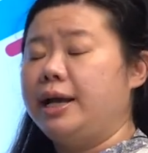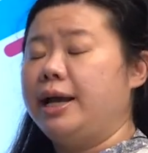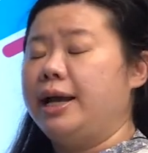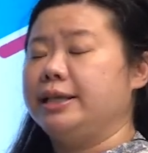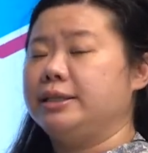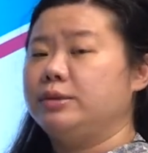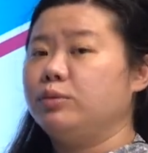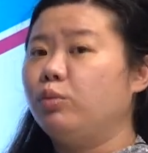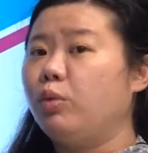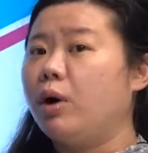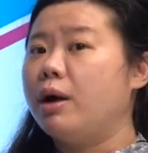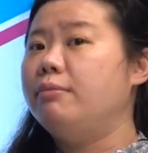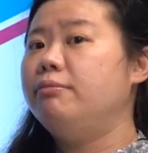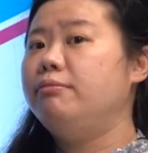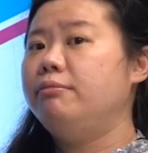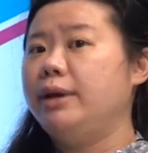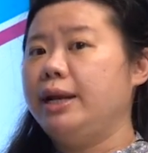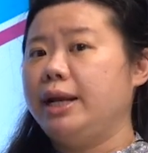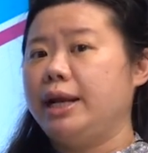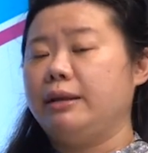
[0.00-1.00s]
it's
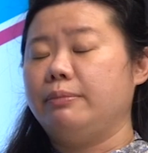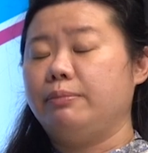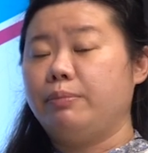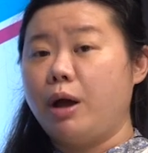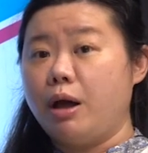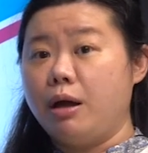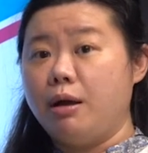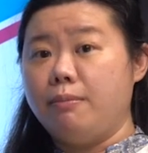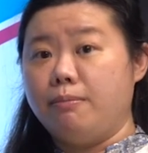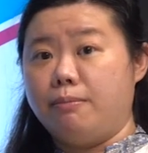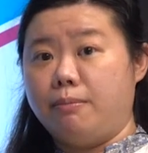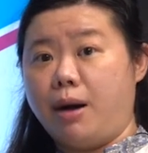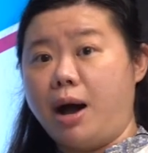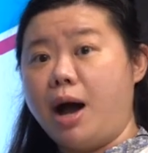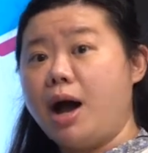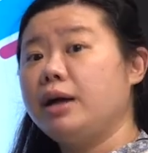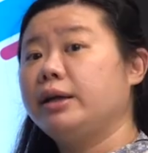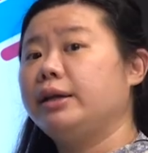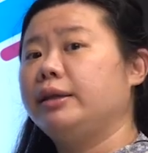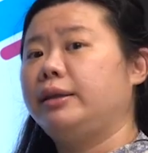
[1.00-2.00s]
1 minute per
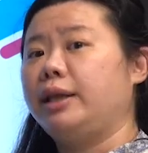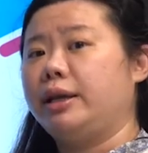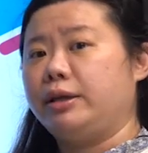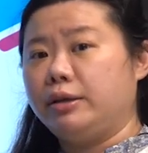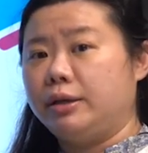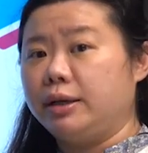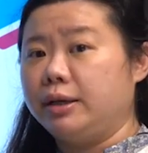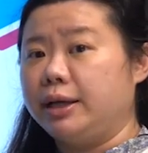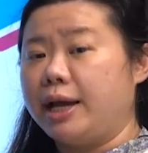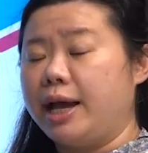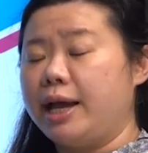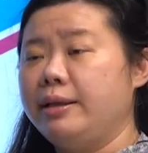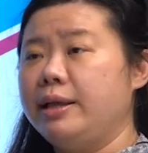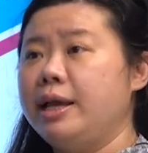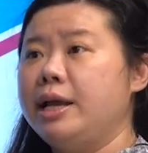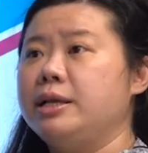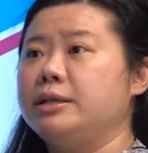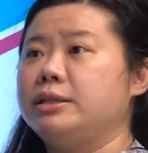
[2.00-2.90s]
mark that you can get.